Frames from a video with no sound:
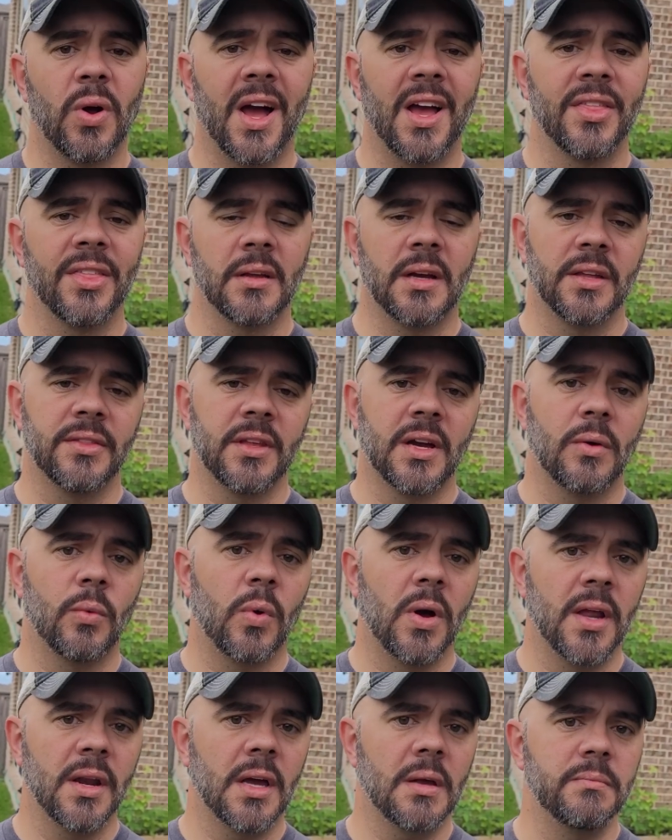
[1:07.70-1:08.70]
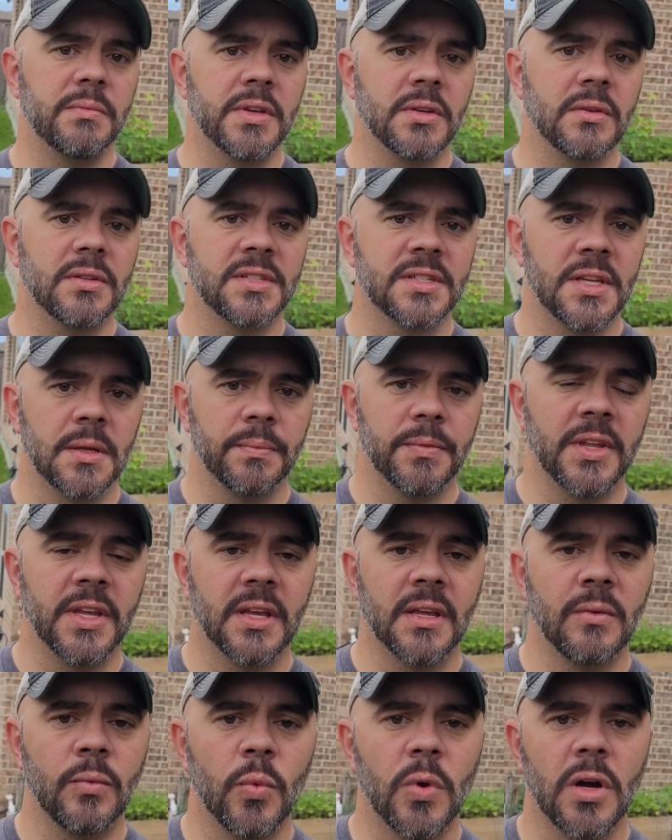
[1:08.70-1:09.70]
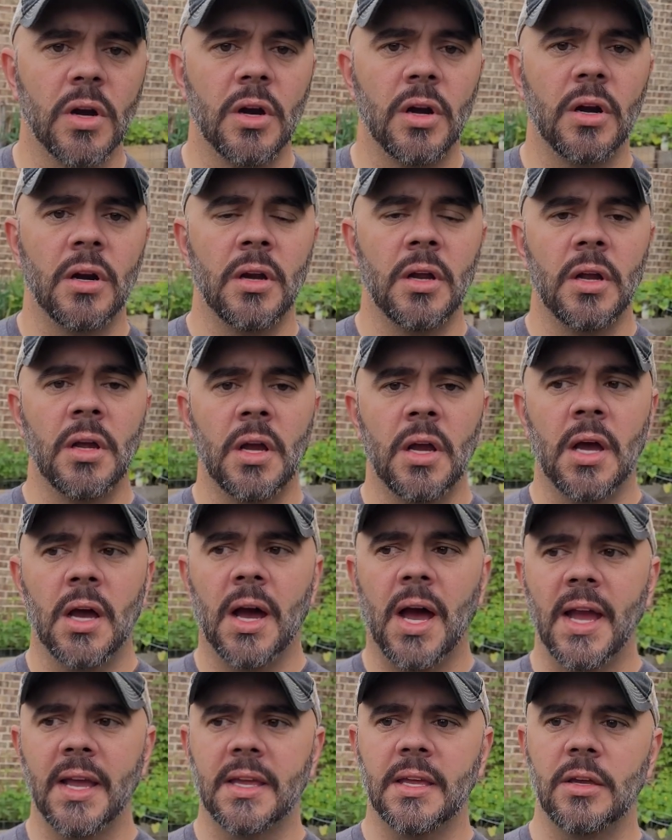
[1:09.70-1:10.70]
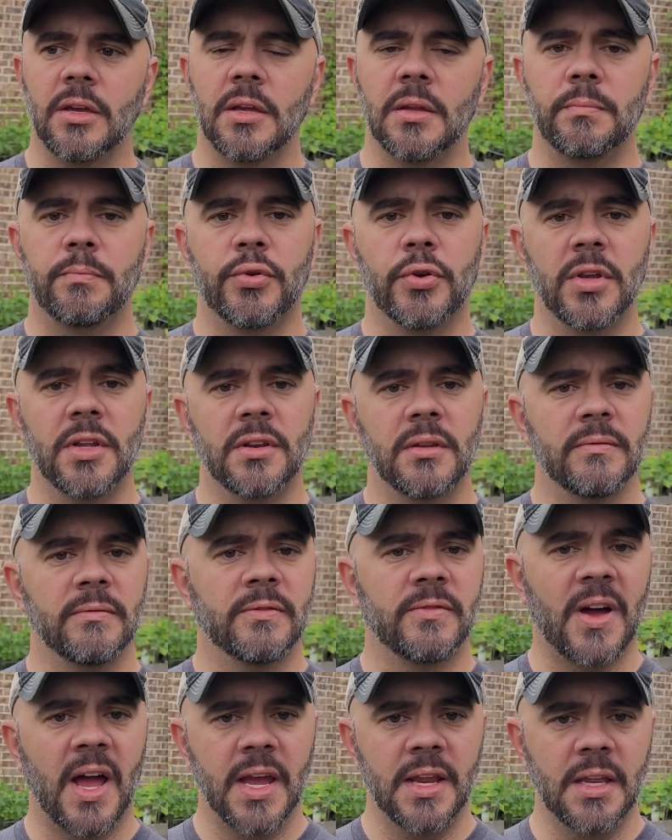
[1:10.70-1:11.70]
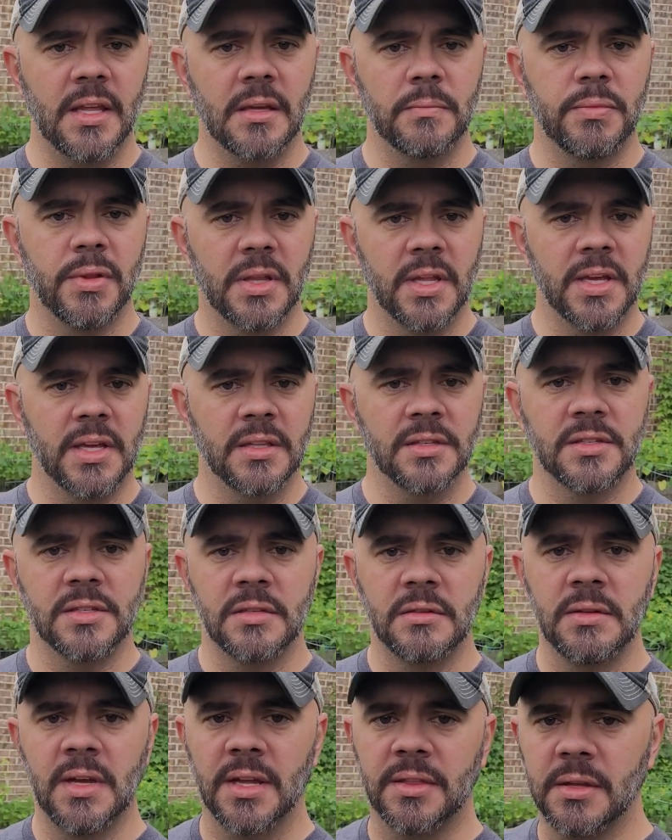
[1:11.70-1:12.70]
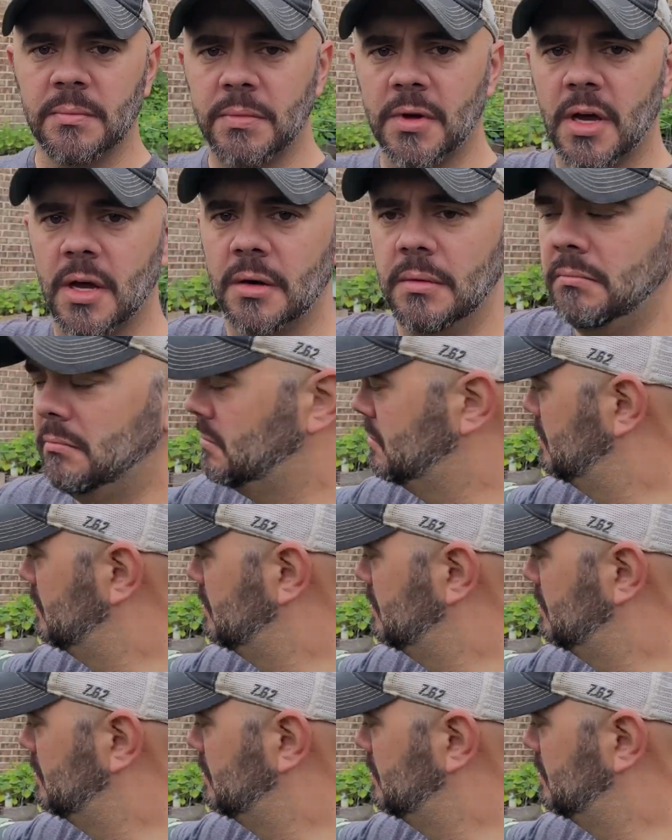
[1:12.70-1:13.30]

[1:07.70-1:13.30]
I, I thought, why not build something where I could put vining plants at the bottom